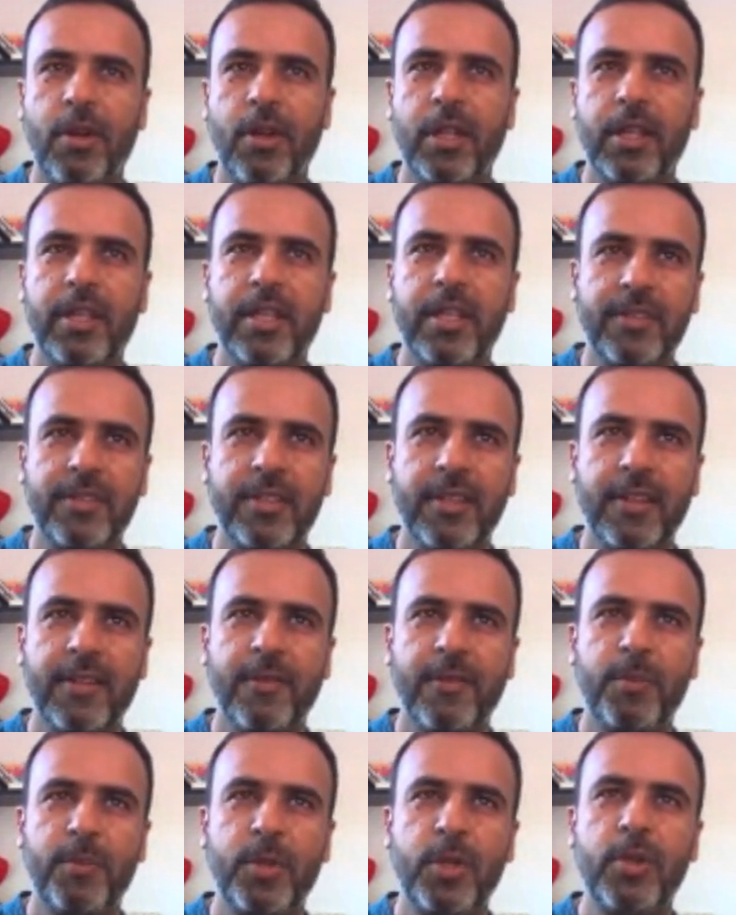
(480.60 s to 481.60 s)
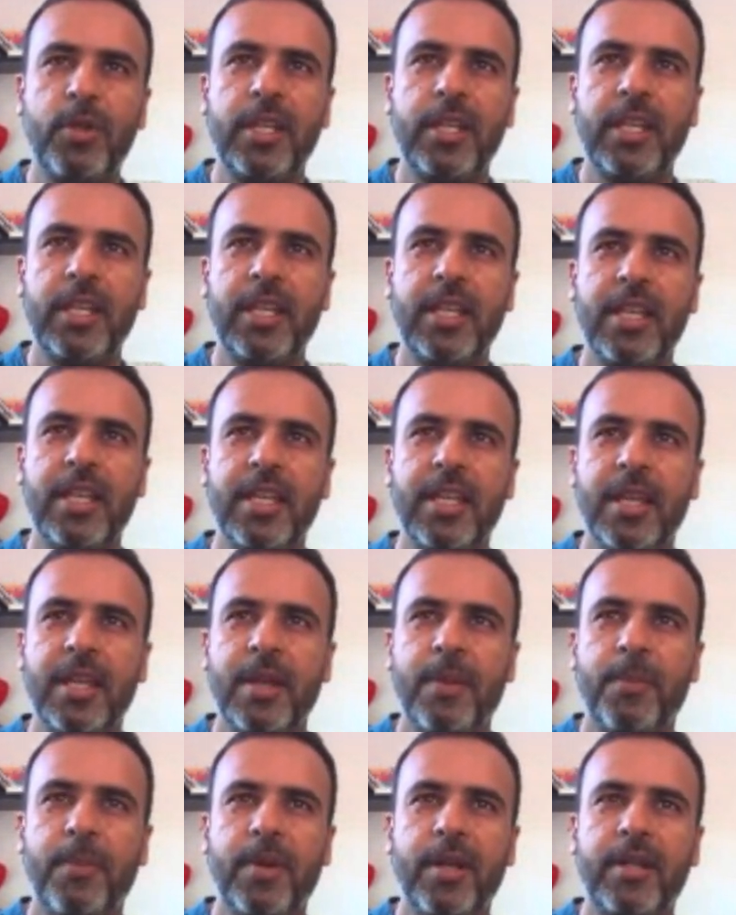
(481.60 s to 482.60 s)
all this beauty,
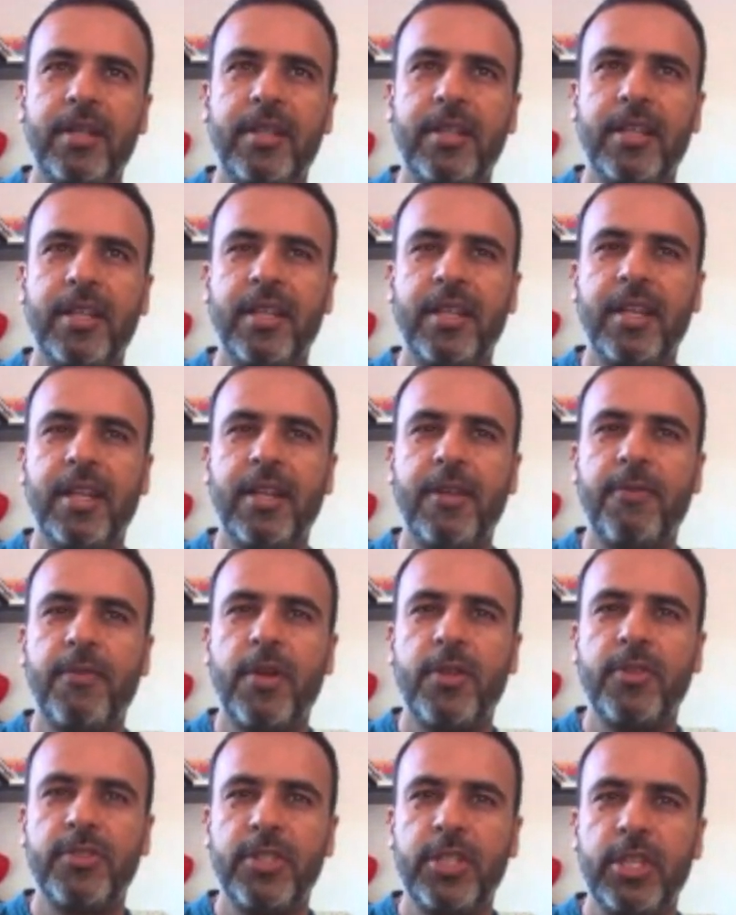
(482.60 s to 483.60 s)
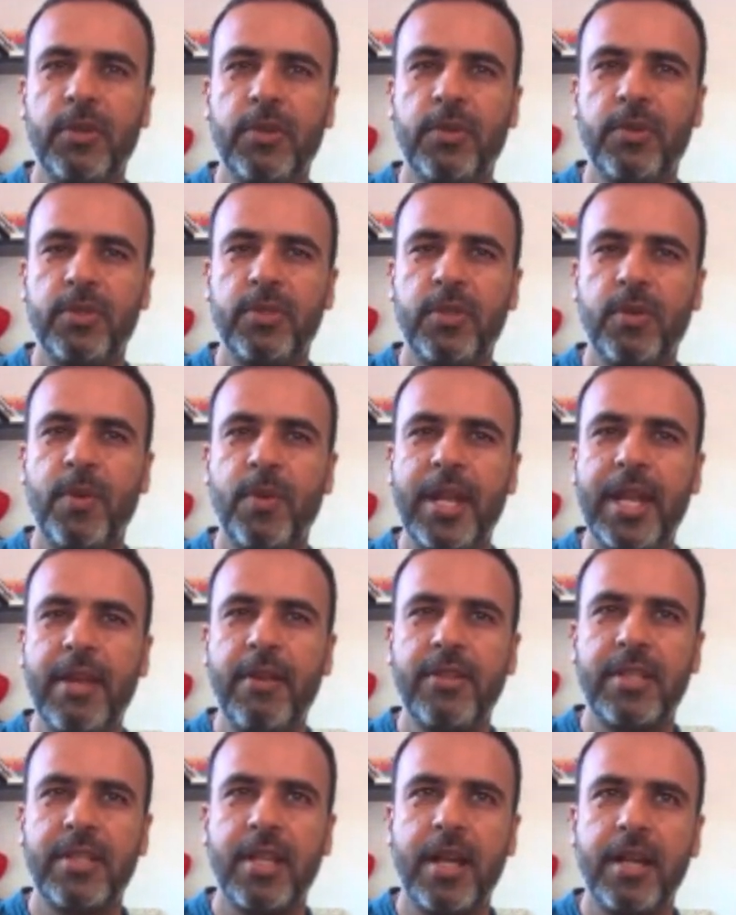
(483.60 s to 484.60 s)
but it was new. So when
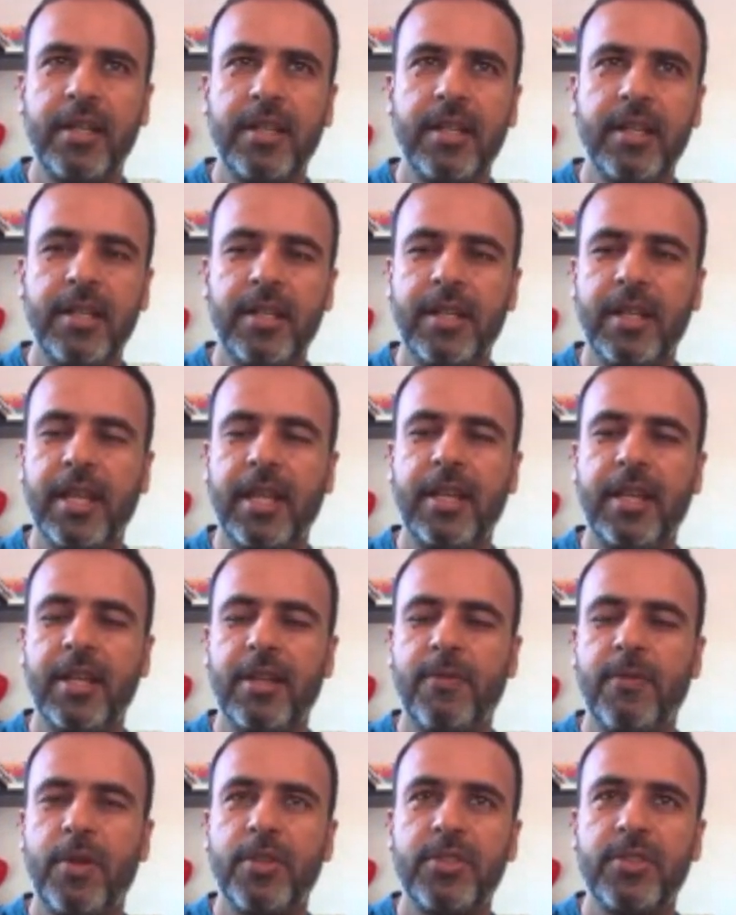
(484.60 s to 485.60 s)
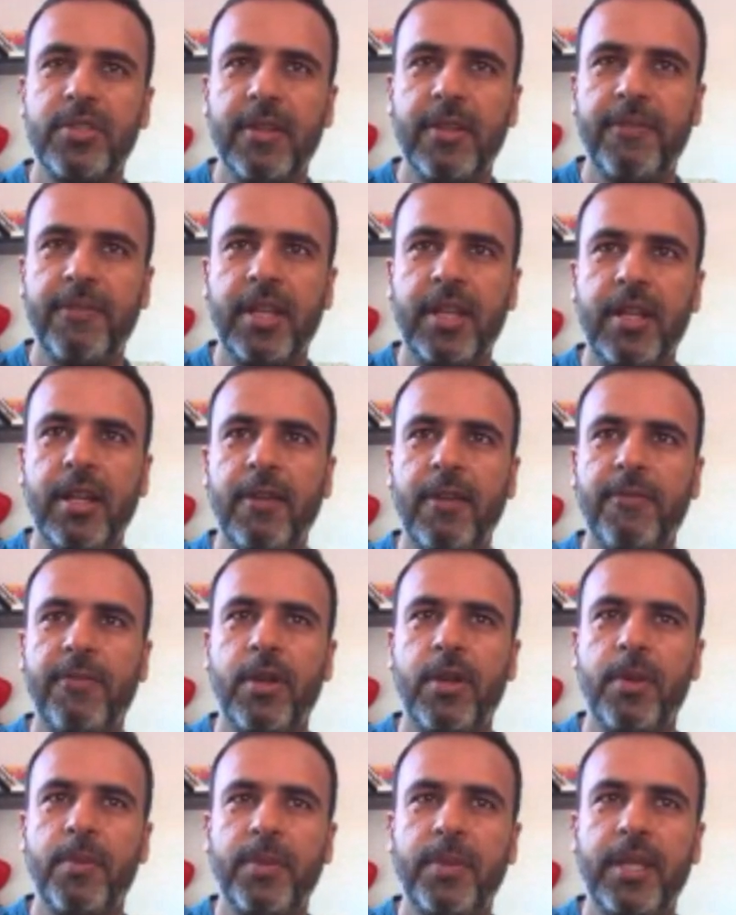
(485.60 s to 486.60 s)
I started, like it was difficult
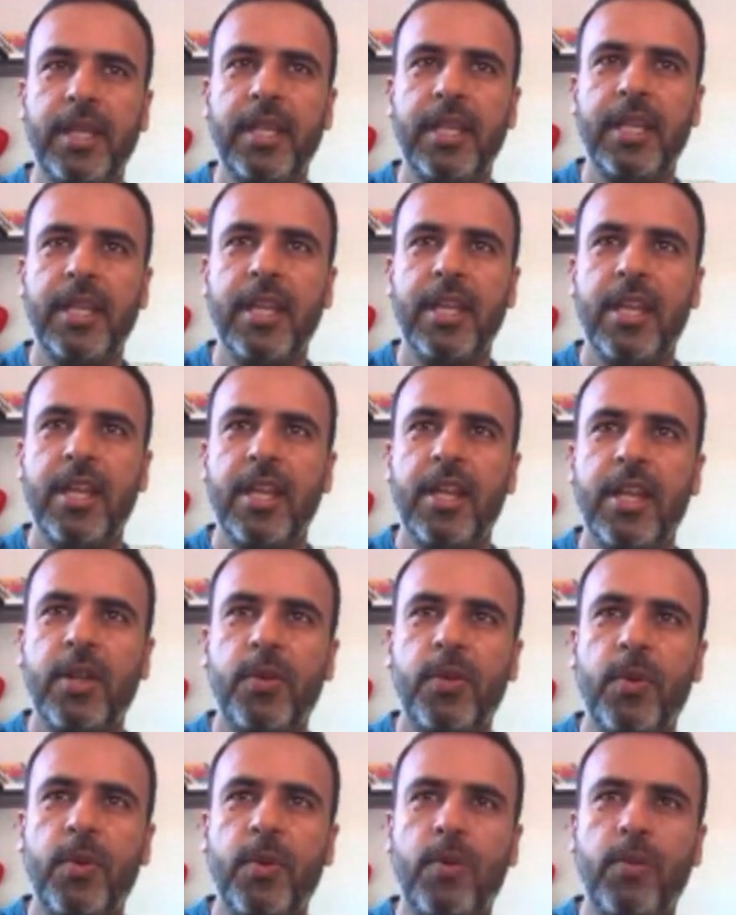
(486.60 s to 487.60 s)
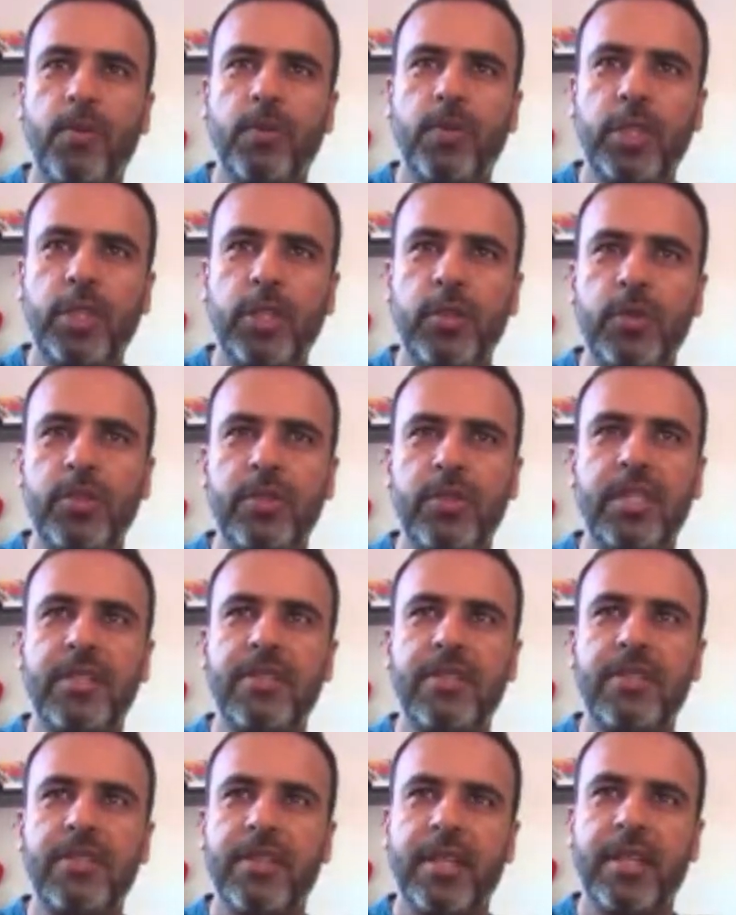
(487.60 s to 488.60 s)
for me to use
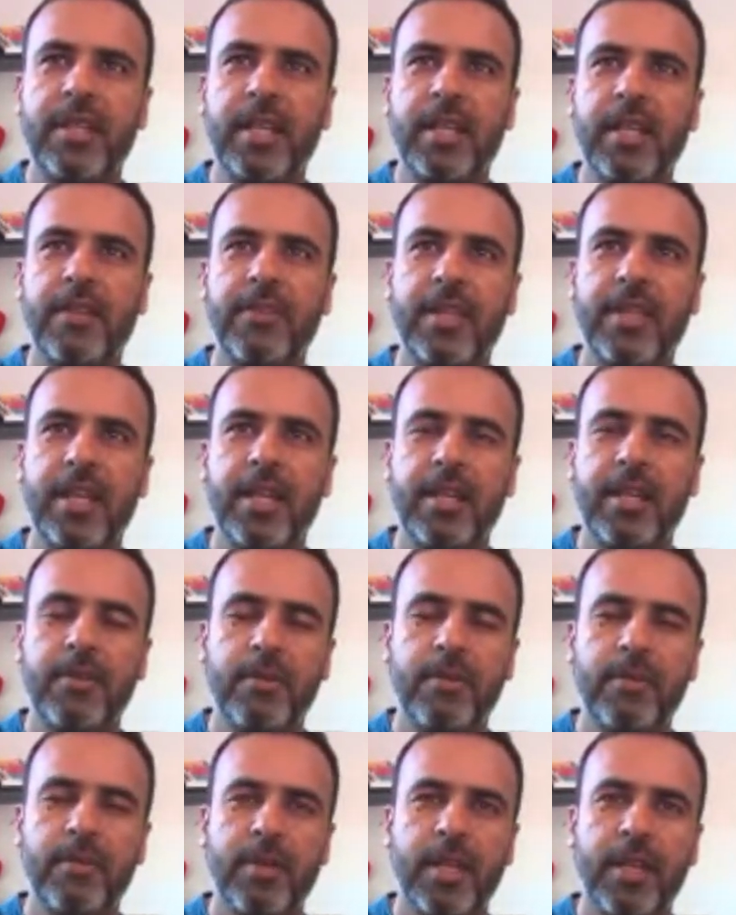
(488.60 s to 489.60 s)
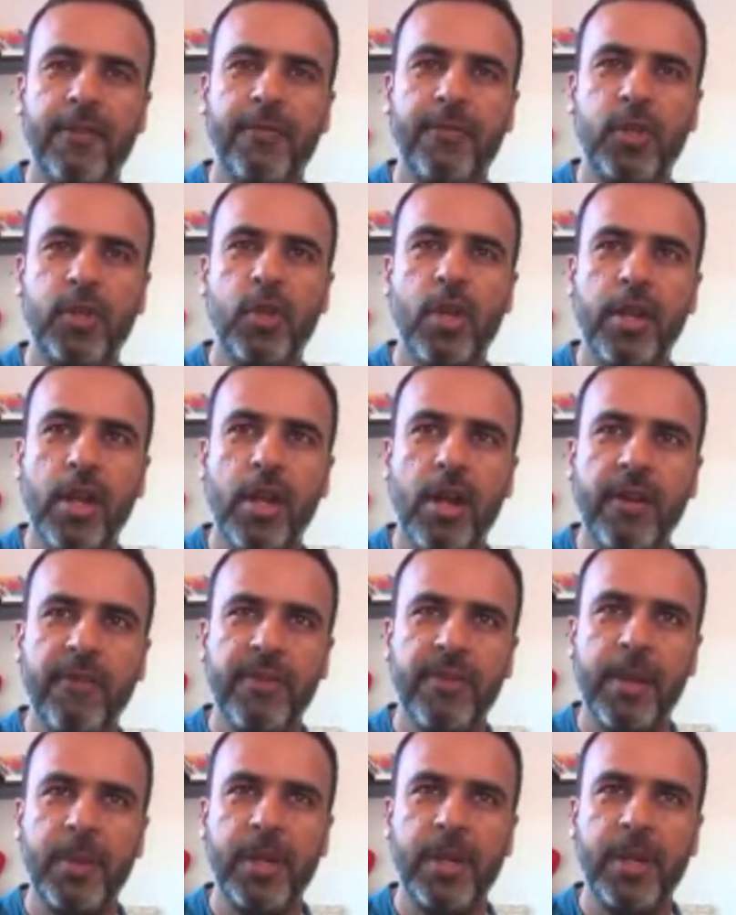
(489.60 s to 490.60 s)
this as a data set. If you're
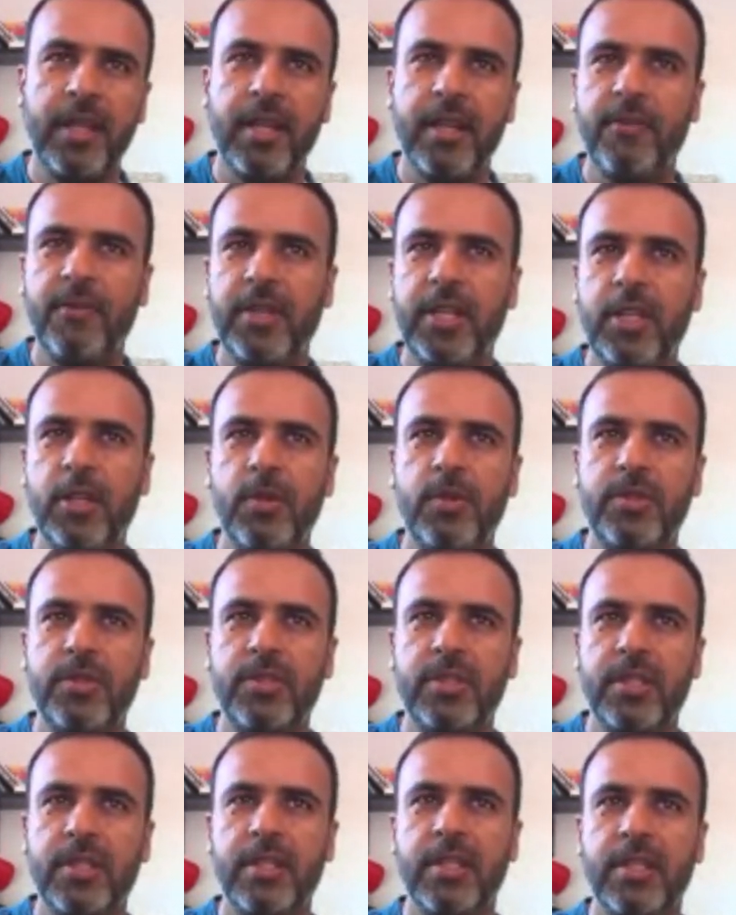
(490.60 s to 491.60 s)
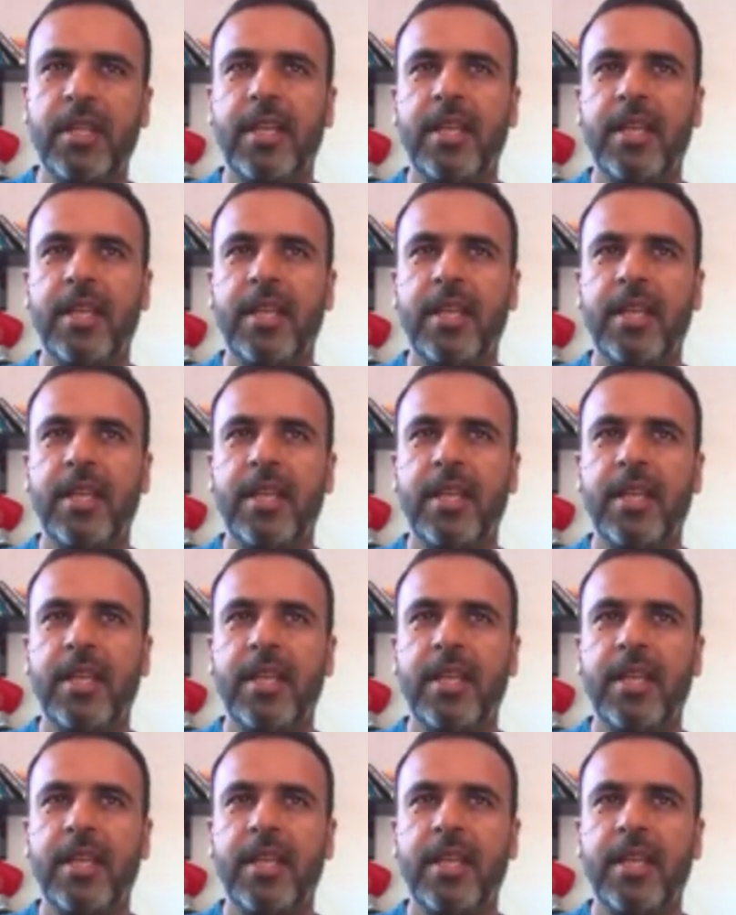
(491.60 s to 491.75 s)
not familiar, we use